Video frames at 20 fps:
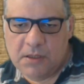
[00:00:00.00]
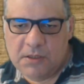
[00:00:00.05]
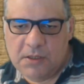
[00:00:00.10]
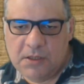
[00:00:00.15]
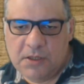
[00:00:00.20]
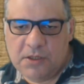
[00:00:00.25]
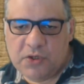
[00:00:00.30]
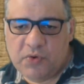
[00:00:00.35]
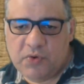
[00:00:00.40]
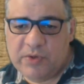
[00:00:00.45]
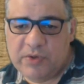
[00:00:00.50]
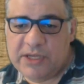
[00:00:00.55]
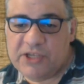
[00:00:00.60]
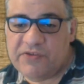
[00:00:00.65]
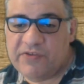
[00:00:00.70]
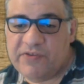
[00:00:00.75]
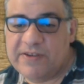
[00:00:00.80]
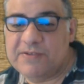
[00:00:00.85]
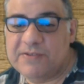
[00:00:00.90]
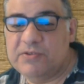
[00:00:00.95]
Queen
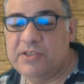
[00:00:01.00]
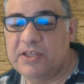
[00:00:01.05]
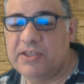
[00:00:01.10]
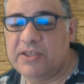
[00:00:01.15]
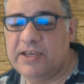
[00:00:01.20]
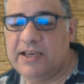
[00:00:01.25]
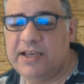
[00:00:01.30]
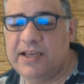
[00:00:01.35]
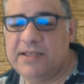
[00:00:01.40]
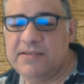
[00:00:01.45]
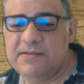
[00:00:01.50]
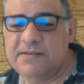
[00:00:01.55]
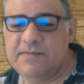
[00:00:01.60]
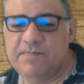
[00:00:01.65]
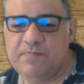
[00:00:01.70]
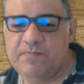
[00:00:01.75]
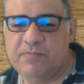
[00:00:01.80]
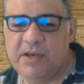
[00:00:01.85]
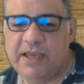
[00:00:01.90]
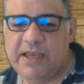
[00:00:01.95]
h3, on the other hand,
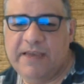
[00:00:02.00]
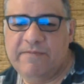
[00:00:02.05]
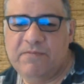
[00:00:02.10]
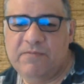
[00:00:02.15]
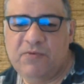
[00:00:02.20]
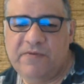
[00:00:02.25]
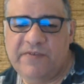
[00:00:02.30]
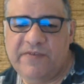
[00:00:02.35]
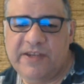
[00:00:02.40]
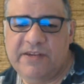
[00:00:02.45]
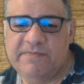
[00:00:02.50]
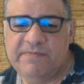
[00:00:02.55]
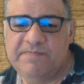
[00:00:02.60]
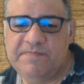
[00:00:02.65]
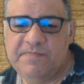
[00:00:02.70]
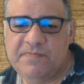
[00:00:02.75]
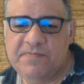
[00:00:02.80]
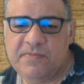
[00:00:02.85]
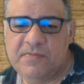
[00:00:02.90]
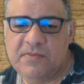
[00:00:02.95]
might have more venom.
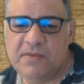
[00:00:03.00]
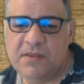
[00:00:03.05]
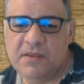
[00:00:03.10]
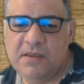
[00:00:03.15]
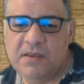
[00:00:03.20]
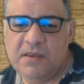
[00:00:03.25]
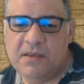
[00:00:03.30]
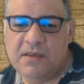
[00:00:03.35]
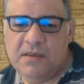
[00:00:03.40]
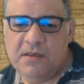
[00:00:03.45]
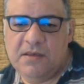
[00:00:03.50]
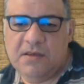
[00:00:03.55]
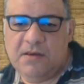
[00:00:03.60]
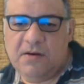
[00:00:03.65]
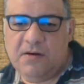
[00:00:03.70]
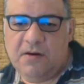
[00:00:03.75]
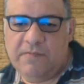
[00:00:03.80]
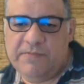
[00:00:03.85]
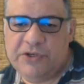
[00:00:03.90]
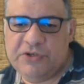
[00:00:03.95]

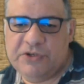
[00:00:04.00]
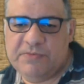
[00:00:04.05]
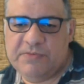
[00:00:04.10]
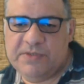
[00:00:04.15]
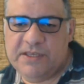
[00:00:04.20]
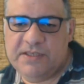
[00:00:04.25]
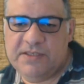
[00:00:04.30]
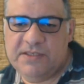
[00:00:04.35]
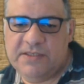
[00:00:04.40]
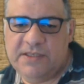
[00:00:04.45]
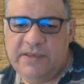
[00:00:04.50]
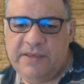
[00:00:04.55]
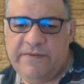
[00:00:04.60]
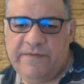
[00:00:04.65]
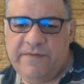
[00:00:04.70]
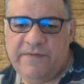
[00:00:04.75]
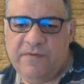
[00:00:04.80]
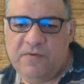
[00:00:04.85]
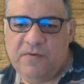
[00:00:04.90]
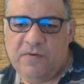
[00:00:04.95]
On bishop takes
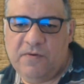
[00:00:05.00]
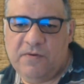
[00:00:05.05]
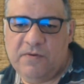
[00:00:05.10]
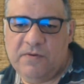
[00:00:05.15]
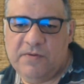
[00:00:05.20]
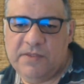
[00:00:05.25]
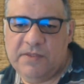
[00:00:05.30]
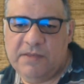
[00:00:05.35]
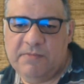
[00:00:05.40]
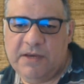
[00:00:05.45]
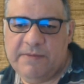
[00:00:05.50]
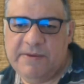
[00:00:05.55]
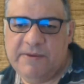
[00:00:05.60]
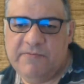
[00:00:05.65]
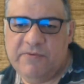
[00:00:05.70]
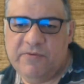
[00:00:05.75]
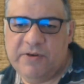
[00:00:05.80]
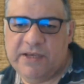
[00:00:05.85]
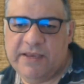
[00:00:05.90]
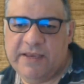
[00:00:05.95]
c4, there might be
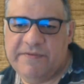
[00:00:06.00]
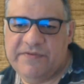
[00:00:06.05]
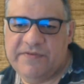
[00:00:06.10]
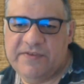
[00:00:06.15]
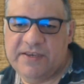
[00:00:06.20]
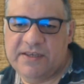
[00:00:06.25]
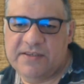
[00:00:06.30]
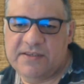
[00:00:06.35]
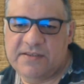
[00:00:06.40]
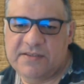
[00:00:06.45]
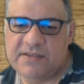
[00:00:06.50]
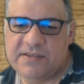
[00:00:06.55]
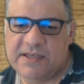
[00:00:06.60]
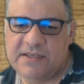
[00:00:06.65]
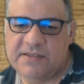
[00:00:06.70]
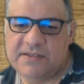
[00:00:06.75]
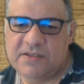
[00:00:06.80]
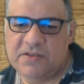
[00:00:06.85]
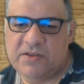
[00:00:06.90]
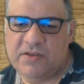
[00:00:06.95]
rook f6
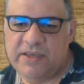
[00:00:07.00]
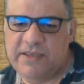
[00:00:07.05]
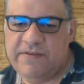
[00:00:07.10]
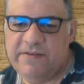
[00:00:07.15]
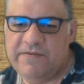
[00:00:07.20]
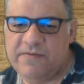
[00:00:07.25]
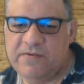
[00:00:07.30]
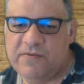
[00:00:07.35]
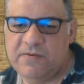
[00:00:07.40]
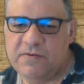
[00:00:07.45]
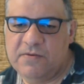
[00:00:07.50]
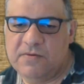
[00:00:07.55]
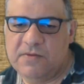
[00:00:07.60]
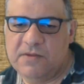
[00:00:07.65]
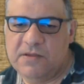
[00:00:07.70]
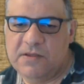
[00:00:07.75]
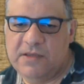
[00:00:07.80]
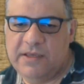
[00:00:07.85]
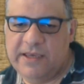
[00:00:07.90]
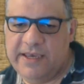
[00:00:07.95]
takes on knight e4,
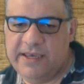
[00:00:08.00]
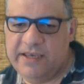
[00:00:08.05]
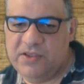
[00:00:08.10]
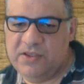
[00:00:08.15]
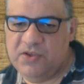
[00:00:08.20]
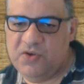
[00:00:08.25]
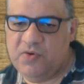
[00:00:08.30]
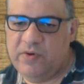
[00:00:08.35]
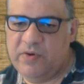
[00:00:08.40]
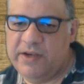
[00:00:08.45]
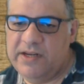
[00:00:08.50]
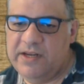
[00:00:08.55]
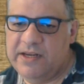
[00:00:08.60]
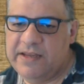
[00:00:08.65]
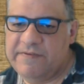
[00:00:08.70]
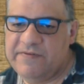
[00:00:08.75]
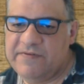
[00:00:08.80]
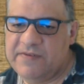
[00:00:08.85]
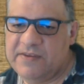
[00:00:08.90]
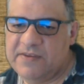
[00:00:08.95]
hitting the queen and
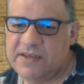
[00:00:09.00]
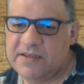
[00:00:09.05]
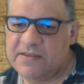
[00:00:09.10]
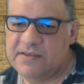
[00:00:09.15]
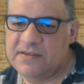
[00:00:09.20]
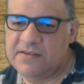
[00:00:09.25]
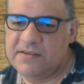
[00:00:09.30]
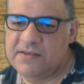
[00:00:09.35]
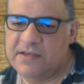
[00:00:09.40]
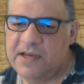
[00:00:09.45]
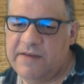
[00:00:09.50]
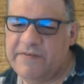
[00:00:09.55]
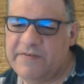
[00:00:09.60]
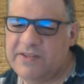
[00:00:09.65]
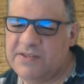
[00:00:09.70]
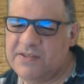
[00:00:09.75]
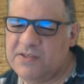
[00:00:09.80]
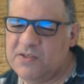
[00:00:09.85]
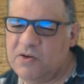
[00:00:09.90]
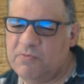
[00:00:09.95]
f6. Yeah, I think
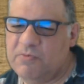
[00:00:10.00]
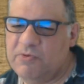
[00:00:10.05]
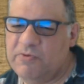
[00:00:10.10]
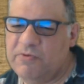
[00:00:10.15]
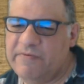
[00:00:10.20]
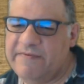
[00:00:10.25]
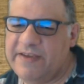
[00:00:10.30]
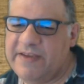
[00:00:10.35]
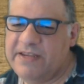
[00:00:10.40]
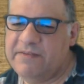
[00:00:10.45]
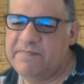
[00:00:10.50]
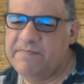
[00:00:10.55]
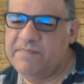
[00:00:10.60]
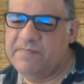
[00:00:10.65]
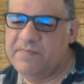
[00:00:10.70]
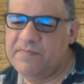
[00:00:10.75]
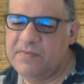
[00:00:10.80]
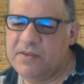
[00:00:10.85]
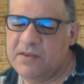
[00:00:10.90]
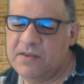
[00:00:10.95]
this has got more venom.
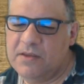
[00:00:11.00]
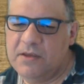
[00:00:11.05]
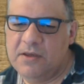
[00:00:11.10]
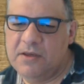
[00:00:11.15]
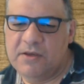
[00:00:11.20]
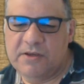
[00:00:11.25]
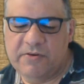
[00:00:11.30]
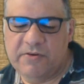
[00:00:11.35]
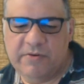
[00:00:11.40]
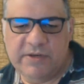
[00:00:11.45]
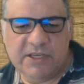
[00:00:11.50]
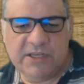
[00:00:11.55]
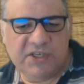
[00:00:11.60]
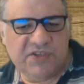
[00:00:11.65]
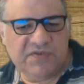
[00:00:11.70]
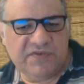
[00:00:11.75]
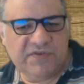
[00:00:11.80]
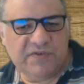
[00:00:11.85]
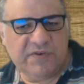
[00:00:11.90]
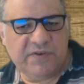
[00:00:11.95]
Queen
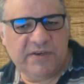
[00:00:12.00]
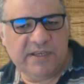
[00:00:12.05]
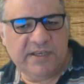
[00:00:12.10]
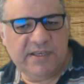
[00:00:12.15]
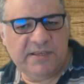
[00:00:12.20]
h3.